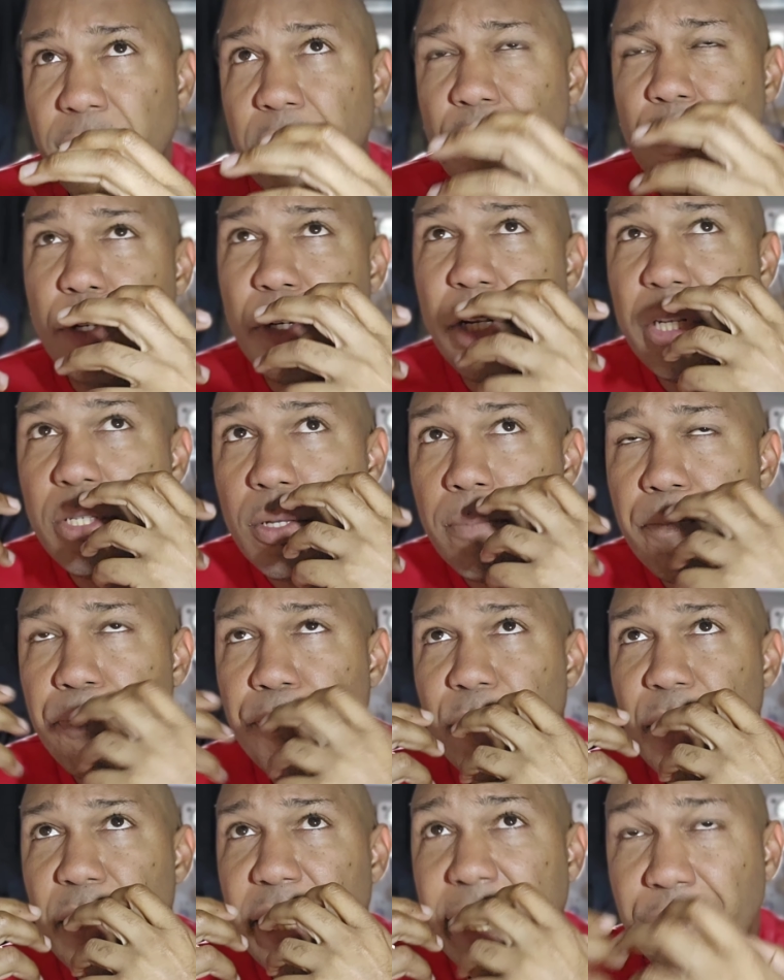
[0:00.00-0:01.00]
of it. So
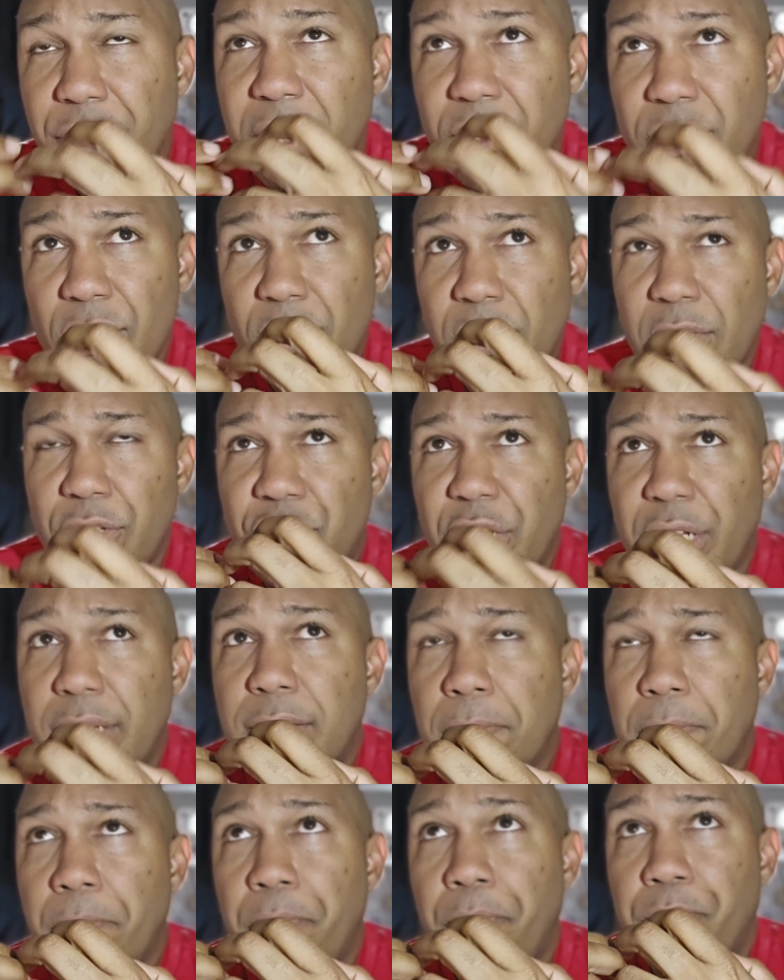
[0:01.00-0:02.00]
if this is
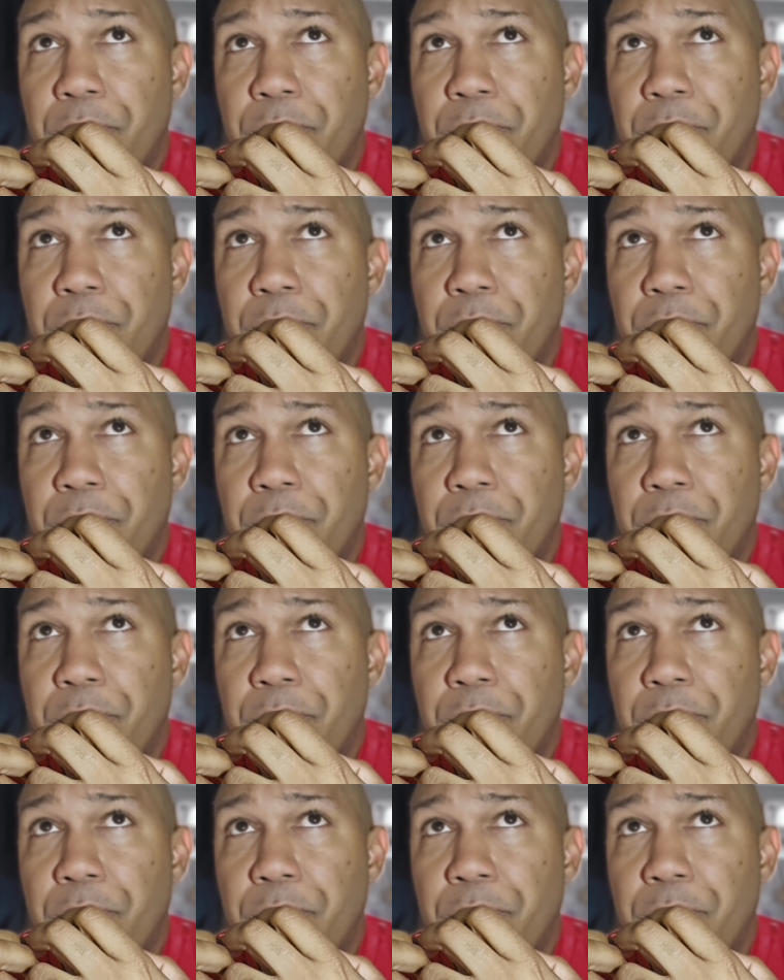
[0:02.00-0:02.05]
legit,